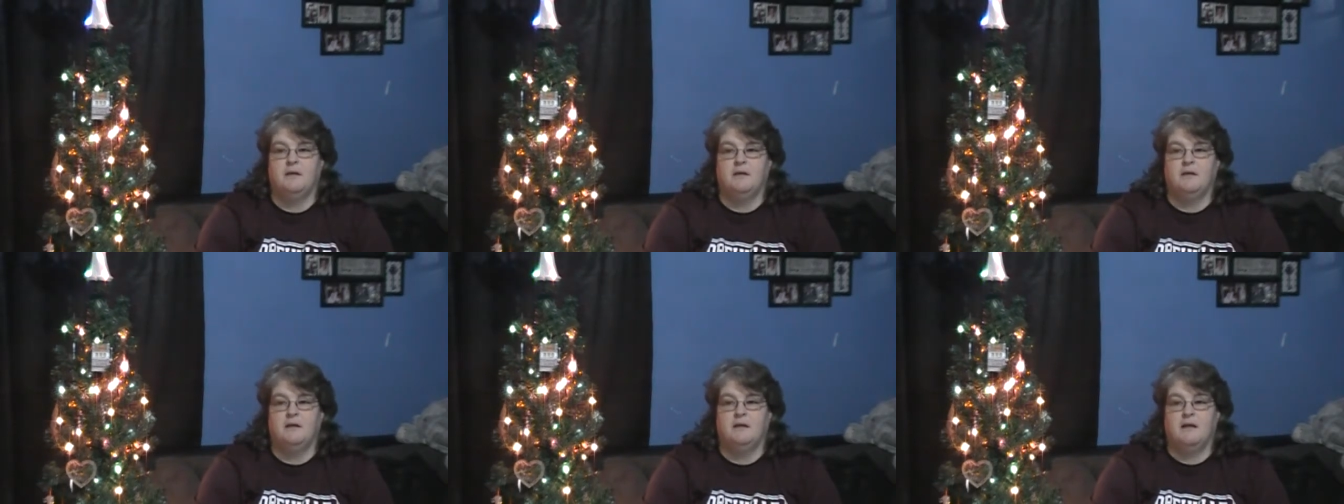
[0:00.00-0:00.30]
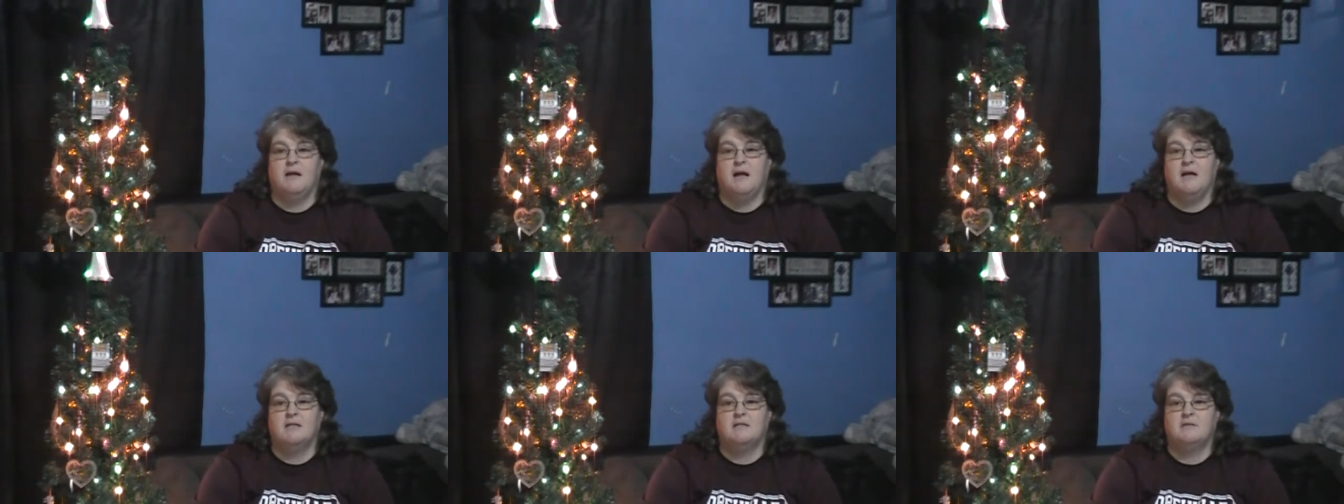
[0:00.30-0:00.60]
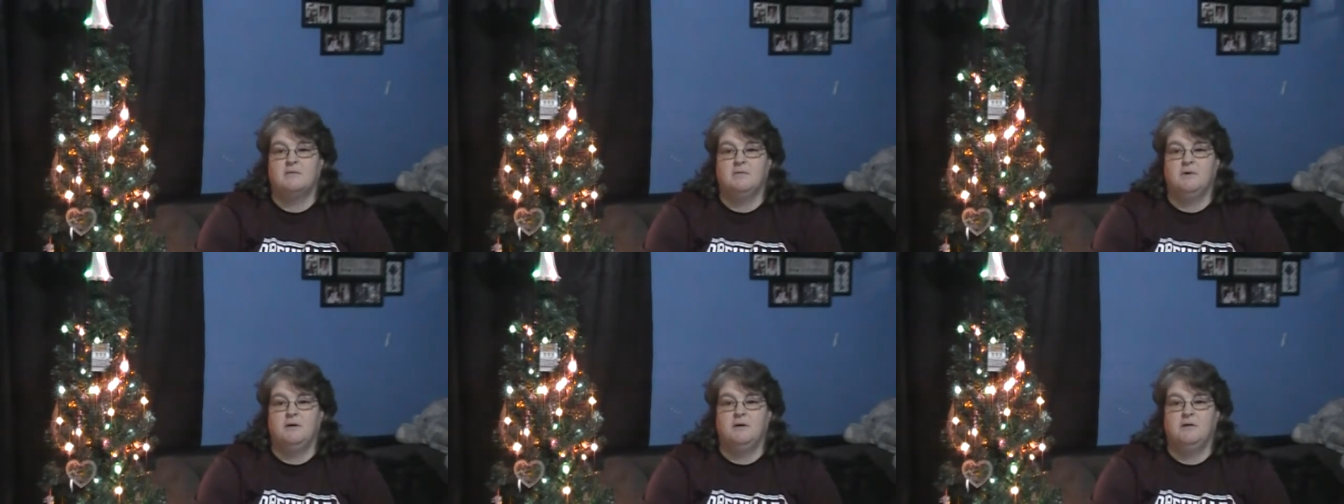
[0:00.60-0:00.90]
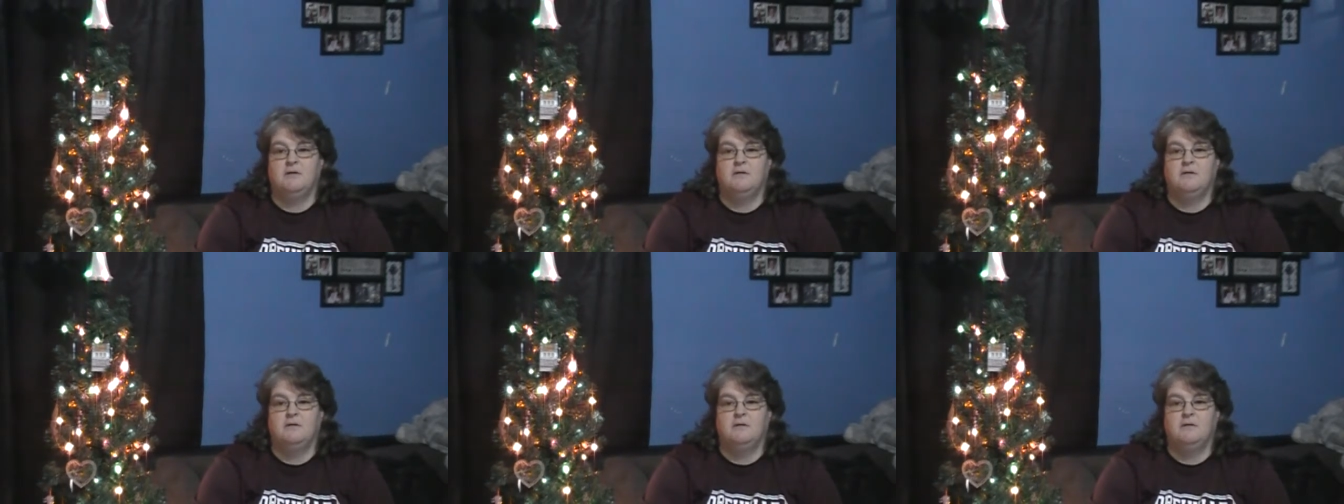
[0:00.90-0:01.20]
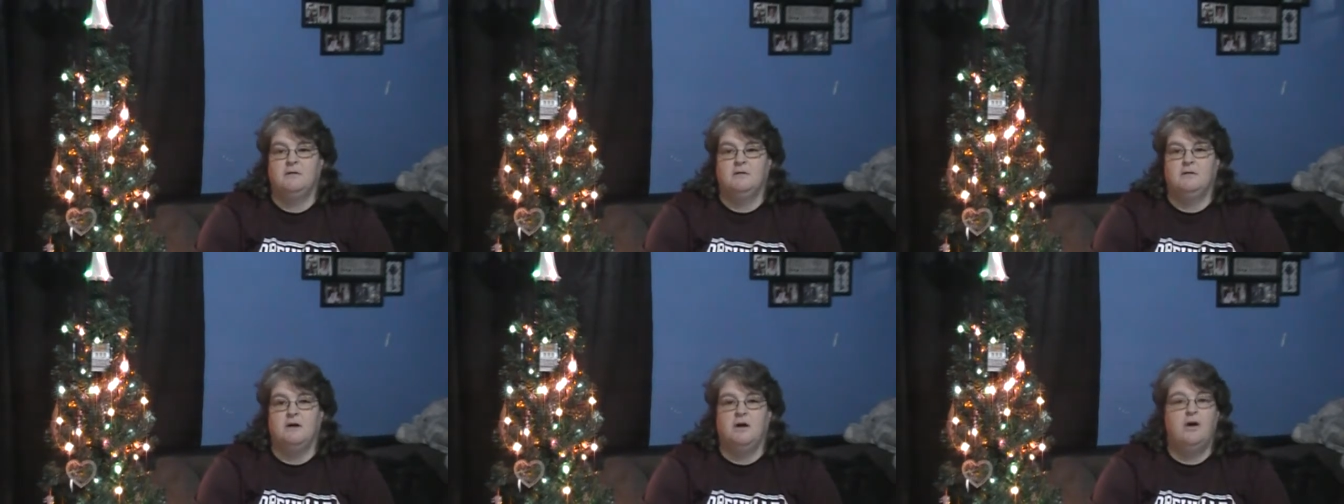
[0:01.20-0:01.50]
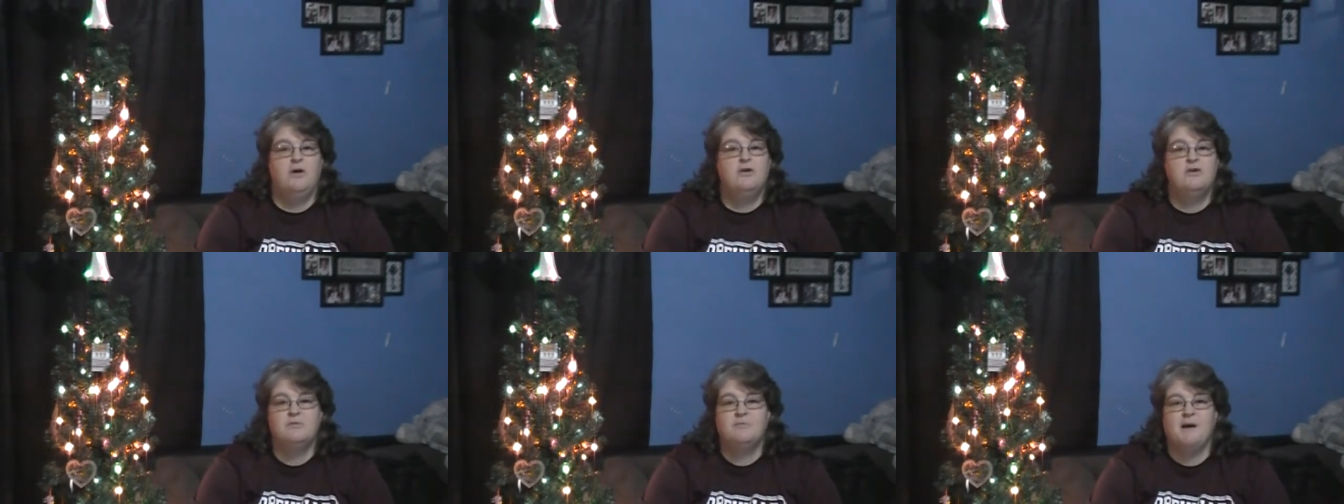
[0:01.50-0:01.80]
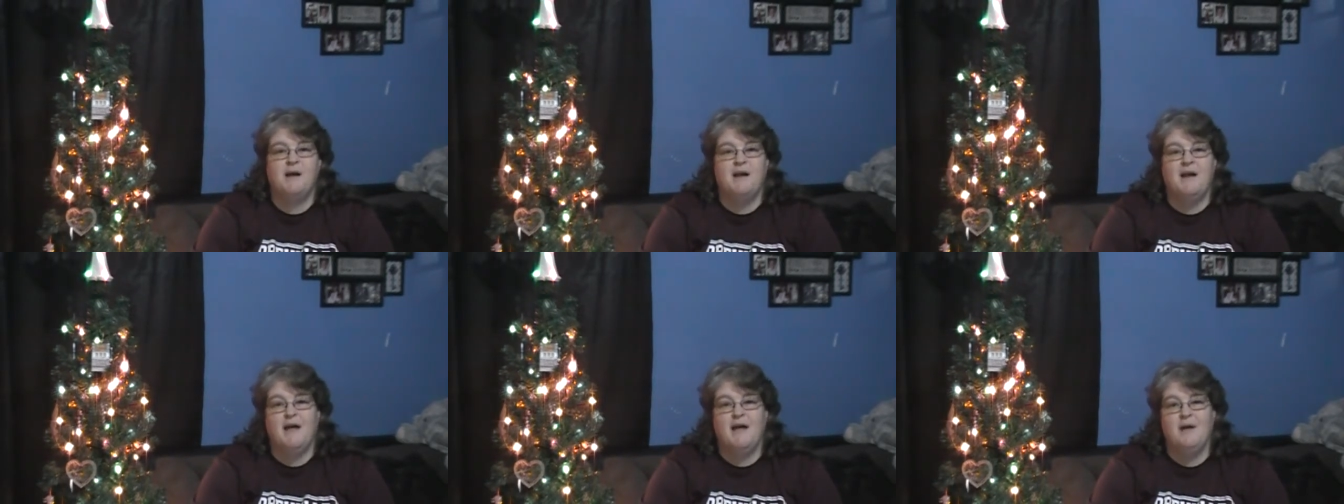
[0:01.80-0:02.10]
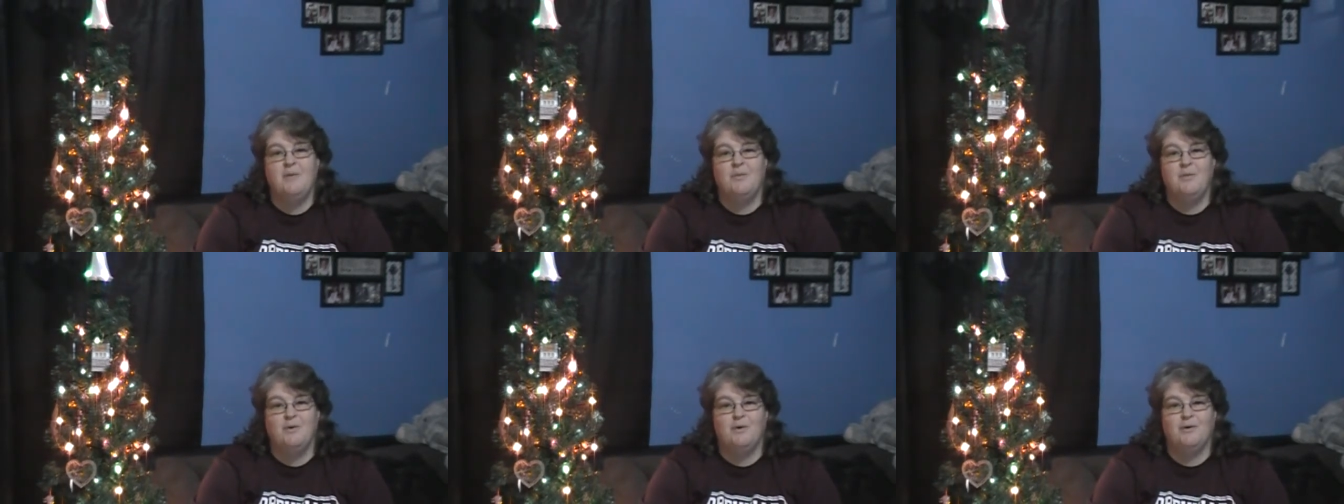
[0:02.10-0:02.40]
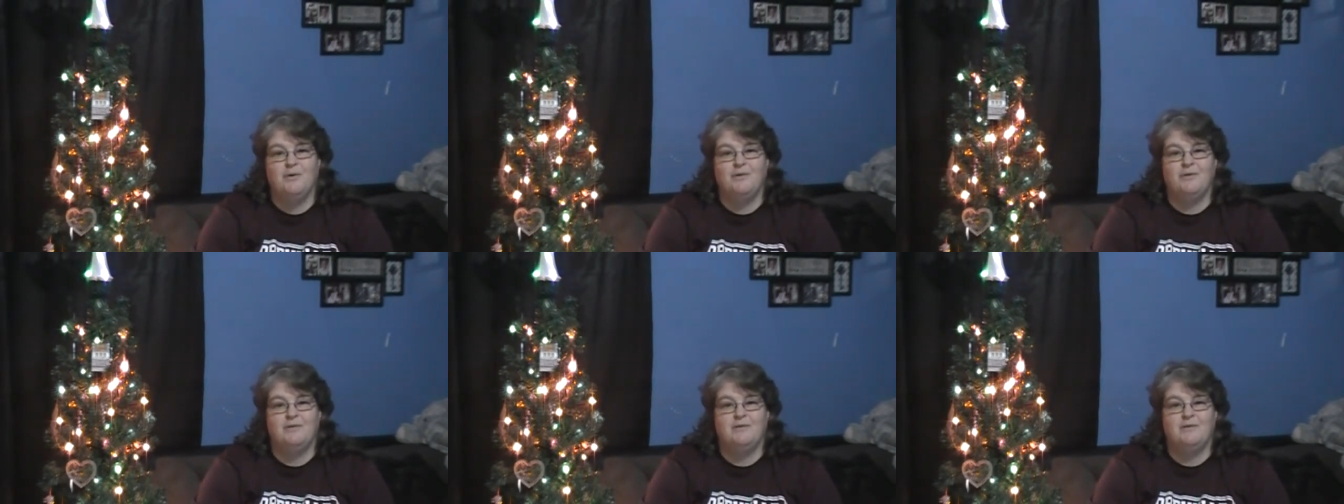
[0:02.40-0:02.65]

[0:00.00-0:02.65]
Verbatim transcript: And the guy said, Well, who's my neighbor?